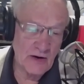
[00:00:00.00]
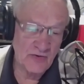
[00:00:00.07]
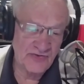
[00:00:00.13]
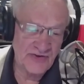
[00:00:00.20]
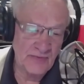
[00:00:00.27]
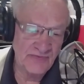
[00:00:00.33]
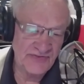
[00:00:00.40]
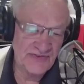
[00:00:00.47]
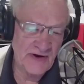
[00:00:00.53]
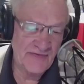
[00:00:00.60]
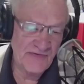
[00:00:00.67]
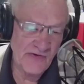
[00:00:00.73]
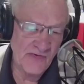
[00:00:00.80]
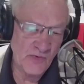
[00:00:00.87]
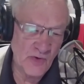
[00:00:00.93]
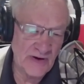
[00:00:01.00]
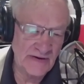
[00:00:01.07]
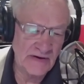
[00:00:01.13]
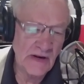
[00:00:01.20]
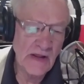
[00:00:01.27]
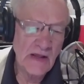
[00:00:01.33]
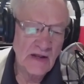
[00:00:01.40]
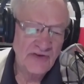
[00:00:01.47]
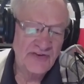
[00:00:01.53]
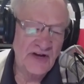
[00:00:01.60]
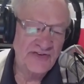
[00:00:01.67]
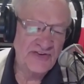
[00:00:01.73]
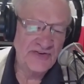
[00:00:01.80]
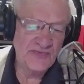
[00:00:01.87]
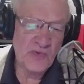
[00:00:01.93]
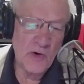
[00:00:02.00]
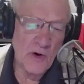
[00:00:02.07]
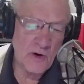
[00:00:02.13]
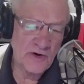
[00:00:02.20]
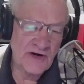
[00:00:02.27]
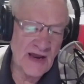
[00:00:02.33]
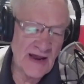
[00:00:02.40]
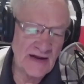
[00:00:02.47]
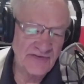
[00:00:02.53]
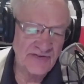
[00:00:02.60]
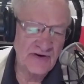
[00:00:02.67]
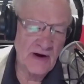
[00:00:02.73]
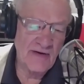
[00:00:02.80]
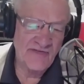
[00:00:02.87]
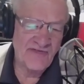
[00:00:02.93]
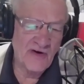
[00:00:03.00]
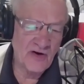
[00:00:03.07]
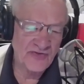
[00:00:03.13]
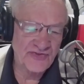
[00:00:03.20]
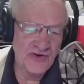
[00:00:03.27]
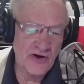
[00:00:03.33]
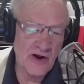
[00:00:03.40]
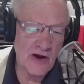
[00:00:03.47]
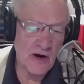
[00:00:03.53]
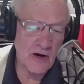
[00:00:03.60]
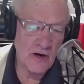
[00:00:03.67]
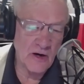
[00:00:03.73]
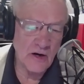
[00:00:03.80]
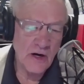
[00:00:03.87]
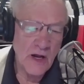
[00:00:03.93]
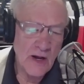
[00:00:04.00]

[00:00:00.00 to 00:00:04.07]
some stuff you've written, such as prioritizing our foster care,